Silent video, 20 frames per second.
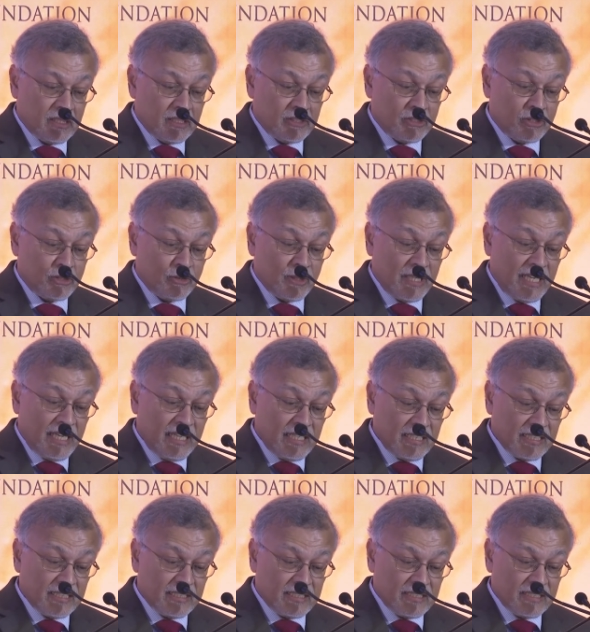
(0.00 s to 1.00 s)
Through
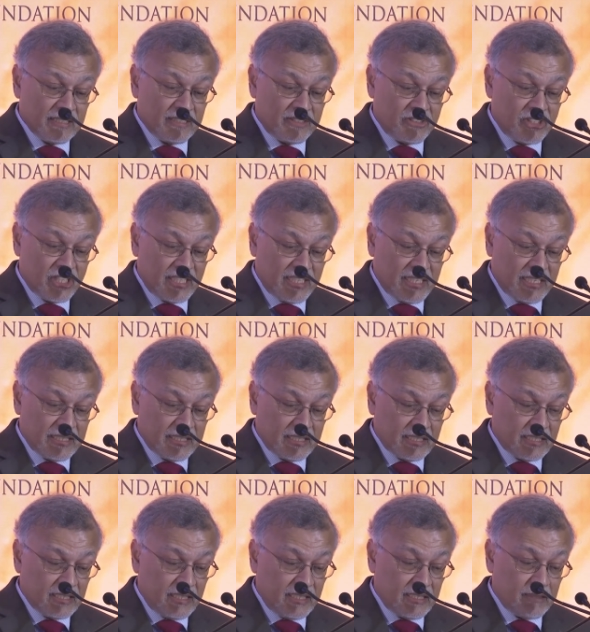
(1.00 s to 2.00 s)
elegant
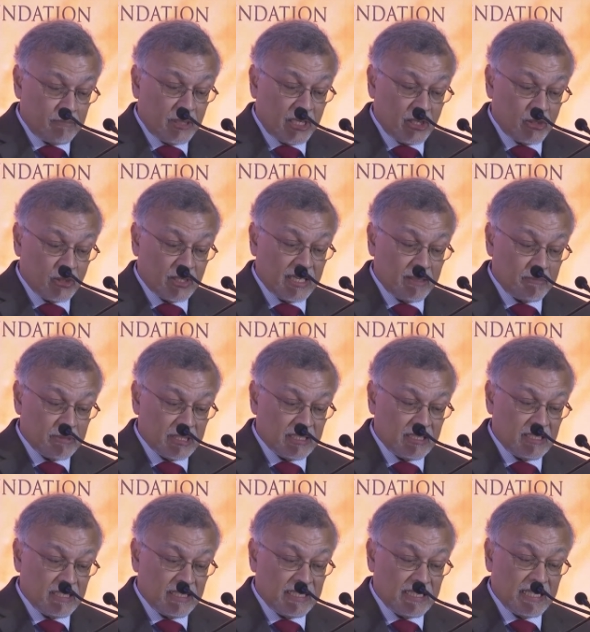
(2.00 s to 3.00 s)
genetic and
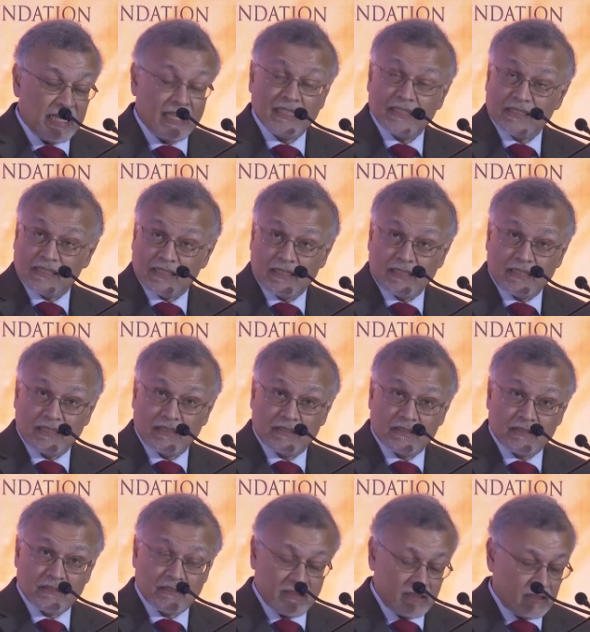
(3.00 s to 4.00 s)
biochemical
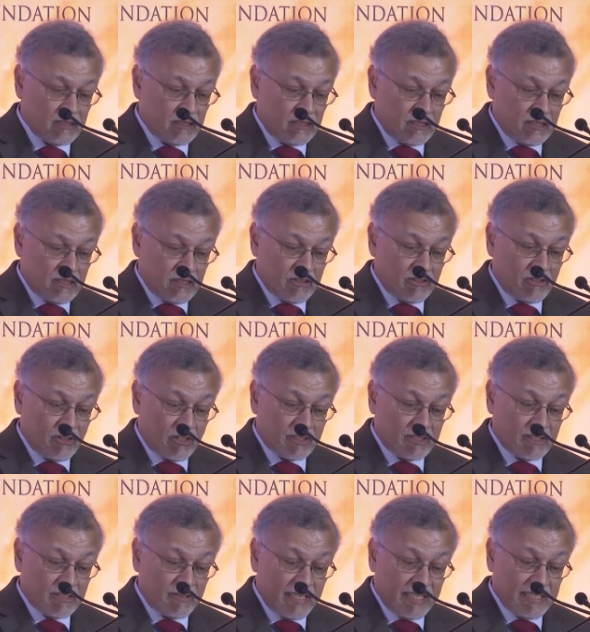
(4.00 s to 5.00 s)
analyses,
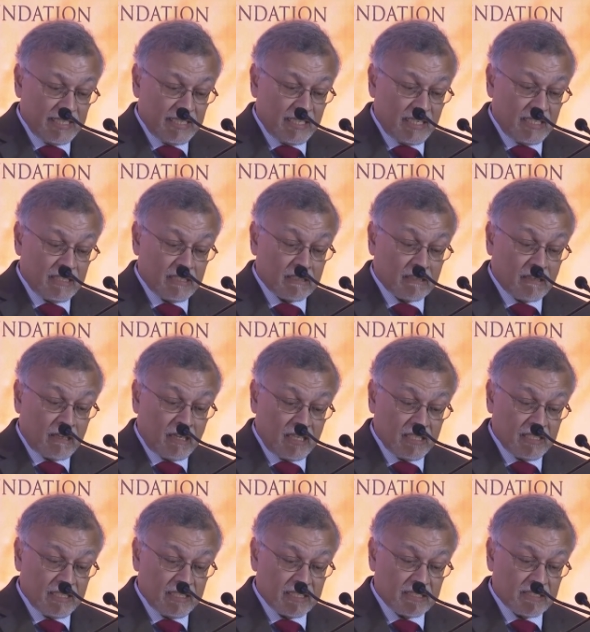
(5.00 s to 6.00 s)
Dr. Reddy and her
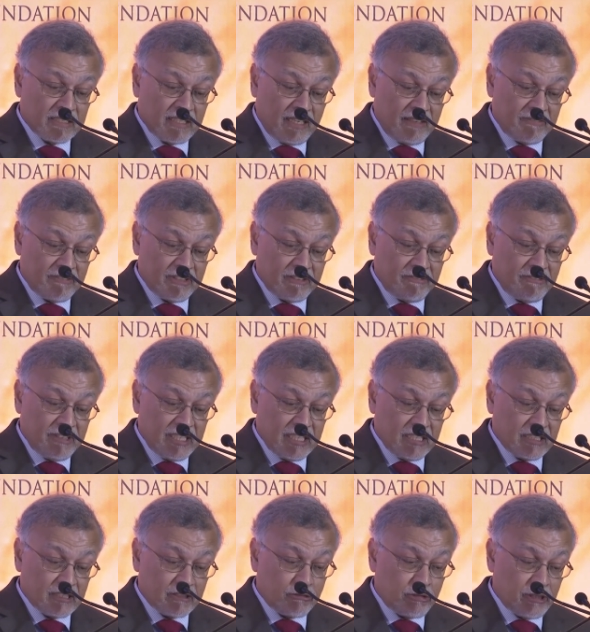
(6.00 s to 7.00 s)
colleagues have
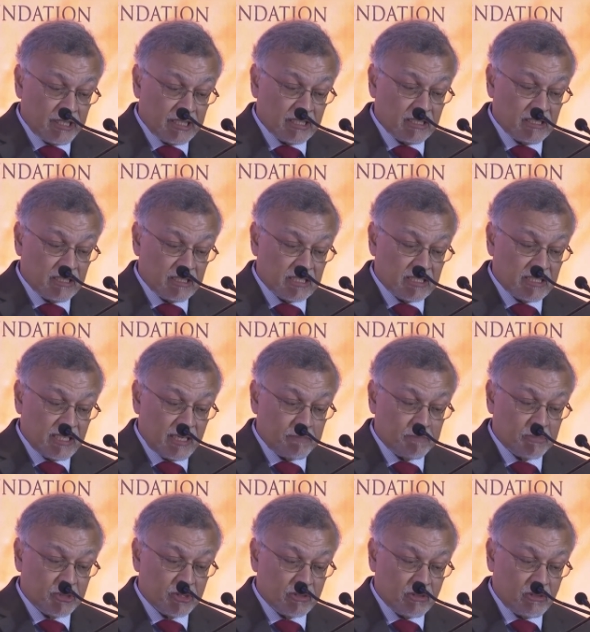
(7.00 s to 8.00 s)
revealed critical
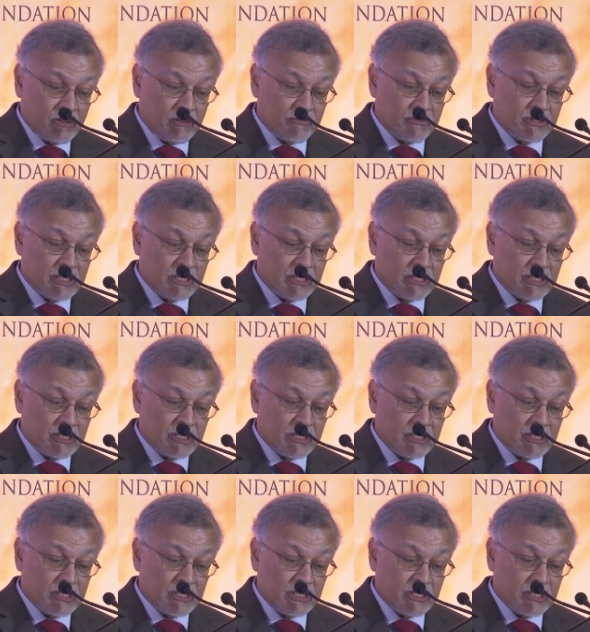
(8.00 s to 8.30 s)
steps of